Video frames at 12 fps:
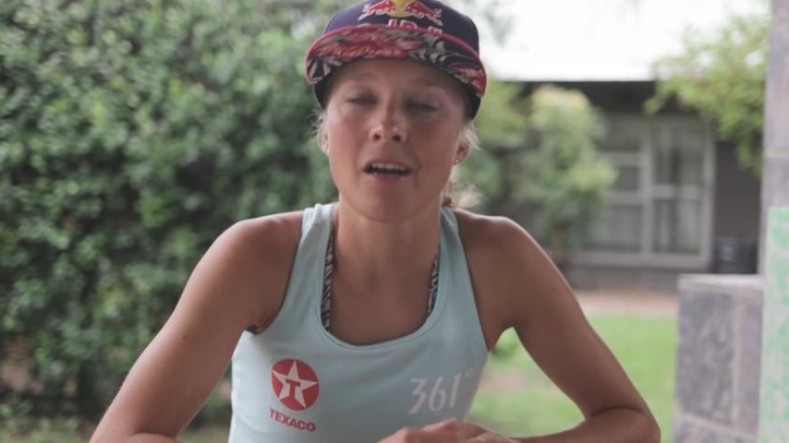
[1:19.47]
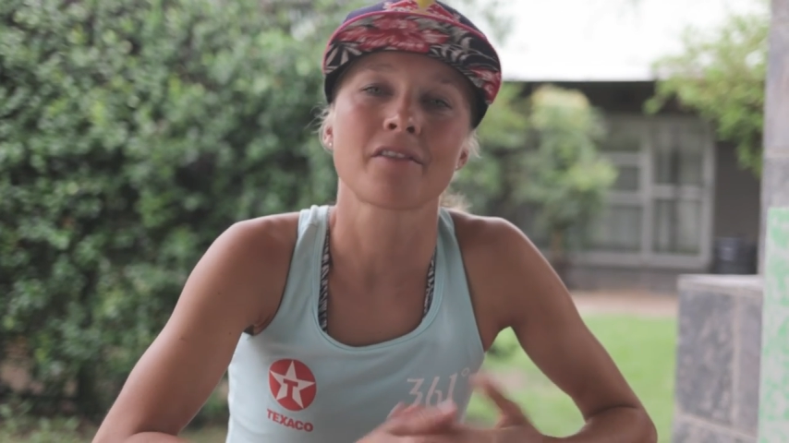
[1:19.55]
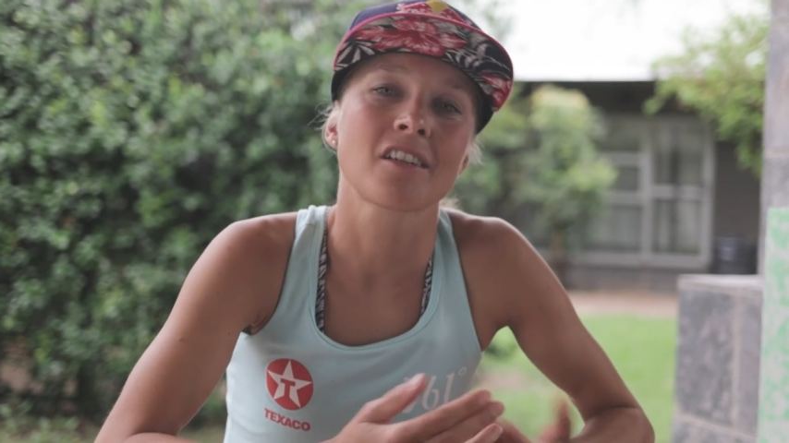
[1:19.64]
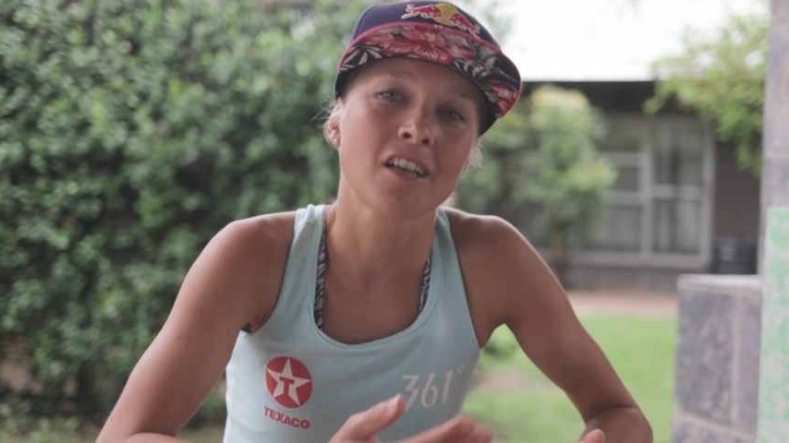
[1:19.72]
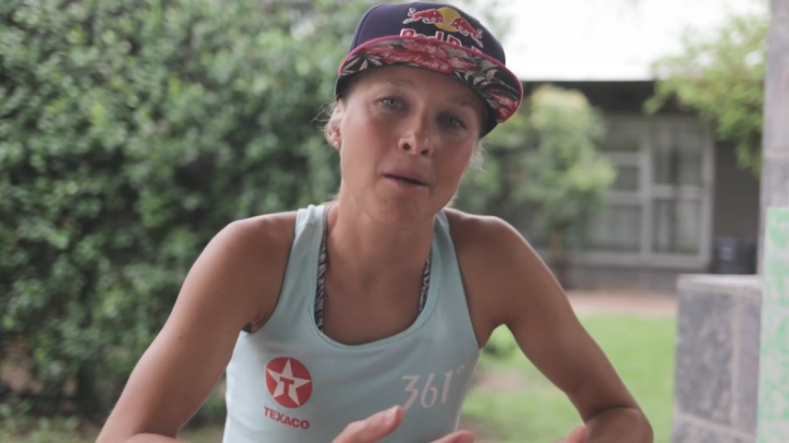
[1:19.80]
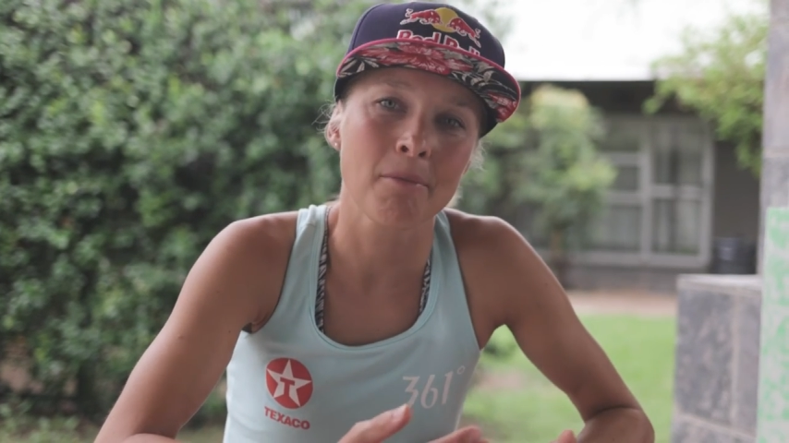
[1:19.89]

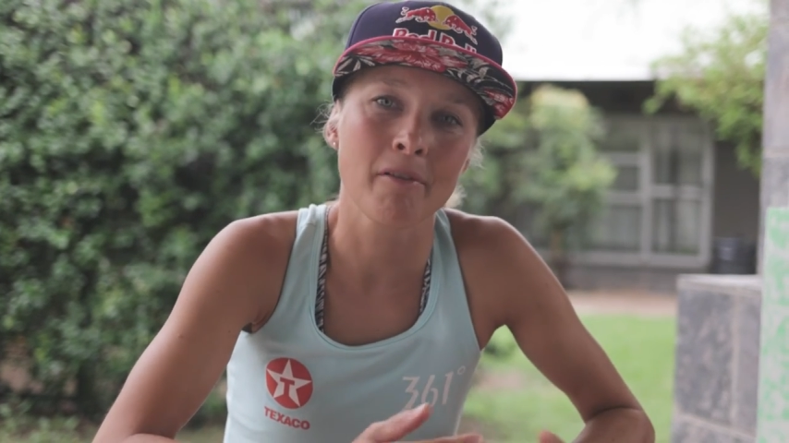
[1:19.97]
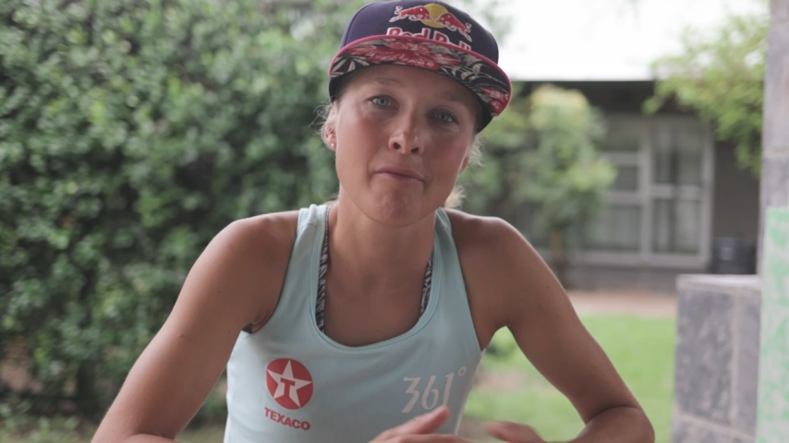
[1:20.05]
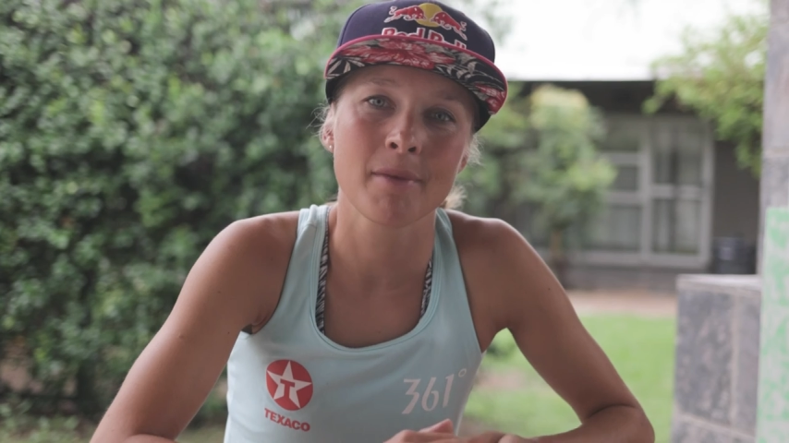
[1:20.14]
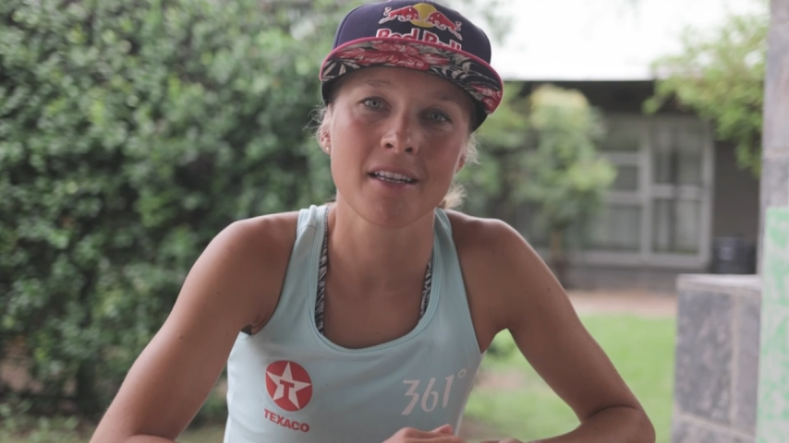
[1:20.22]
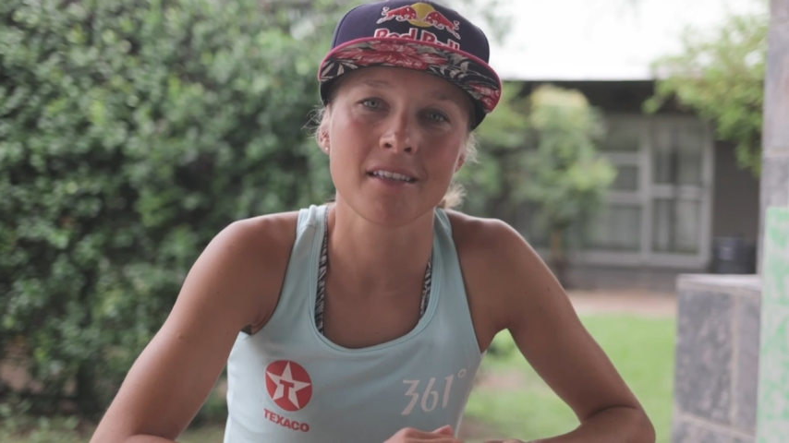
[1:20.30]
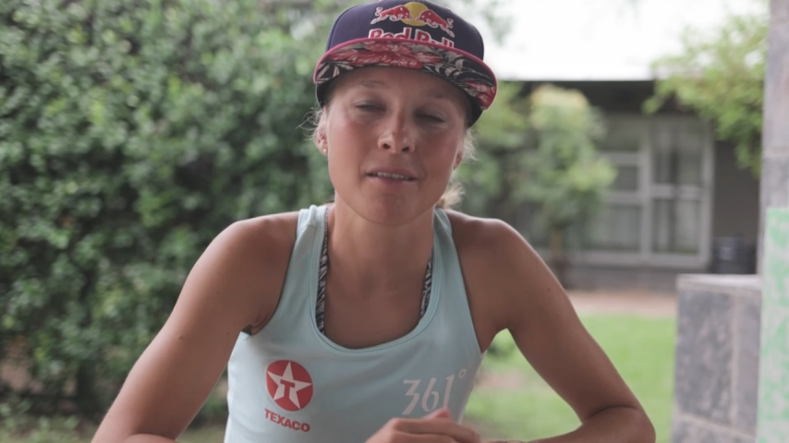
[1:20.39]
After a couple
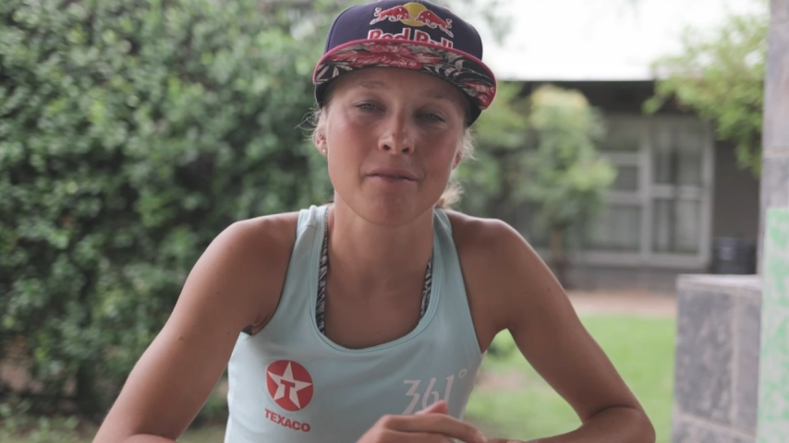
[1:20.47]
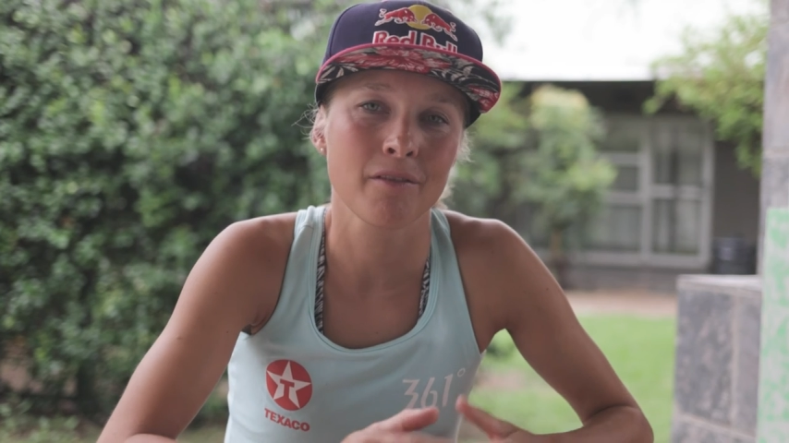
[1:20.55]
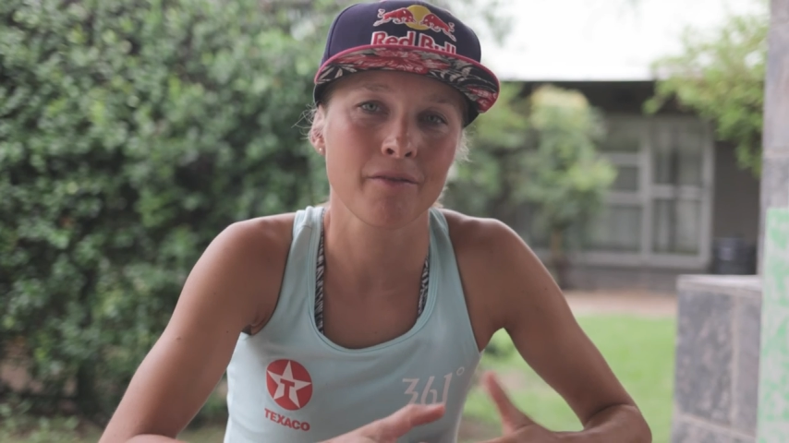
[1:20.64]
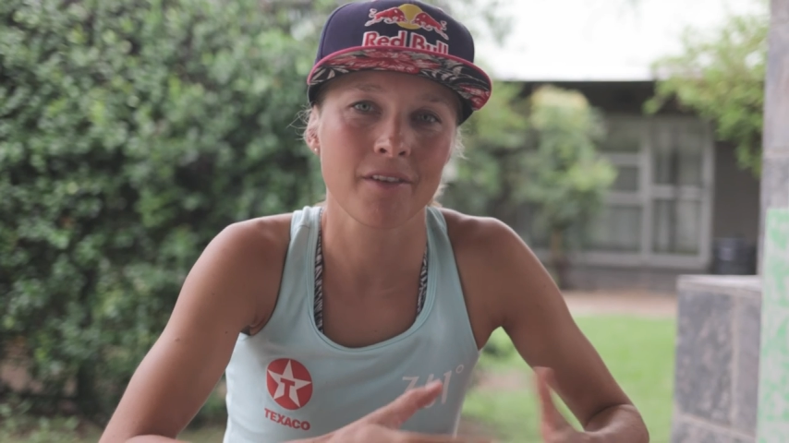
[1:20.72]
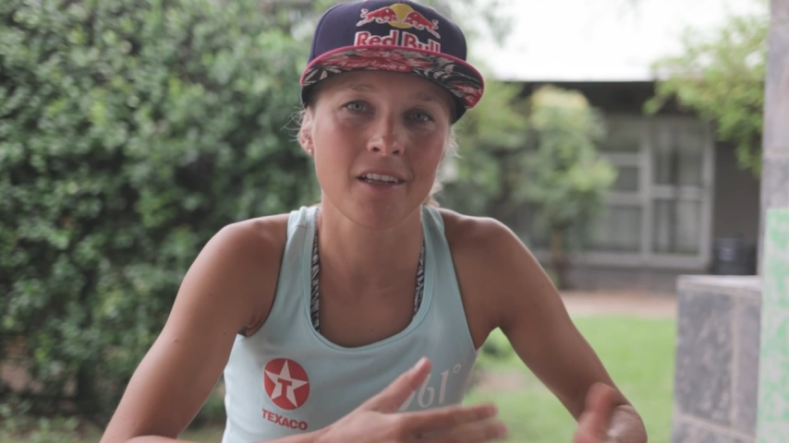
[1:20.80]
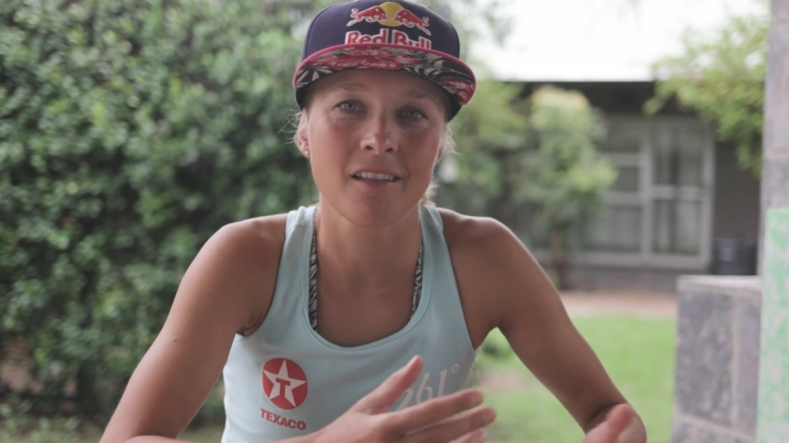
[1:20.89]
of minutes, if
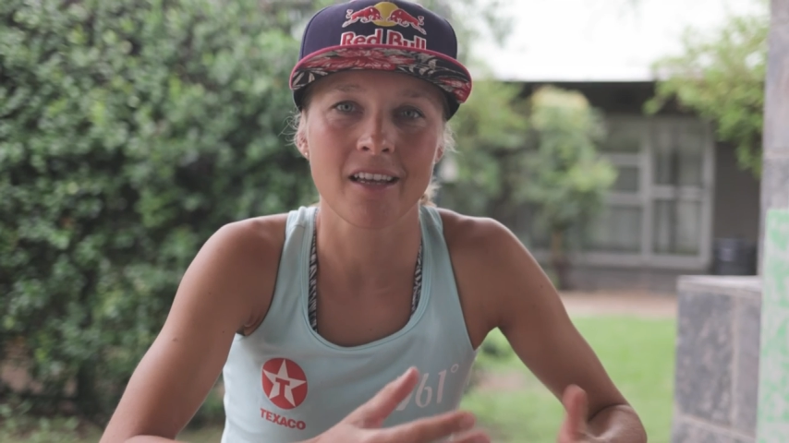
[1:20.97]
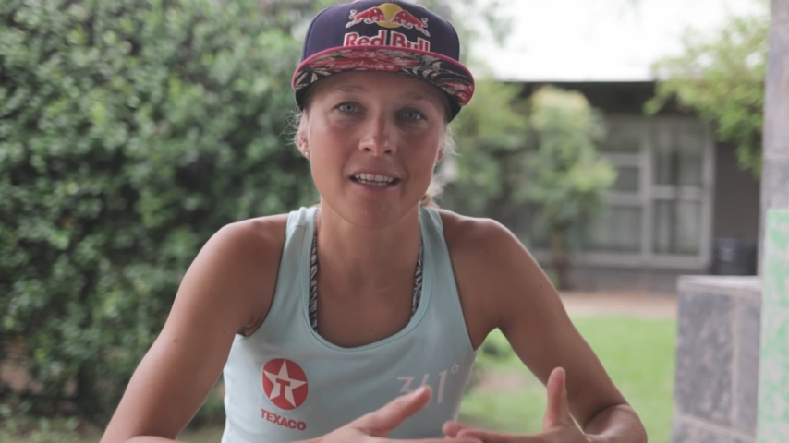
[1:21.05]
you feel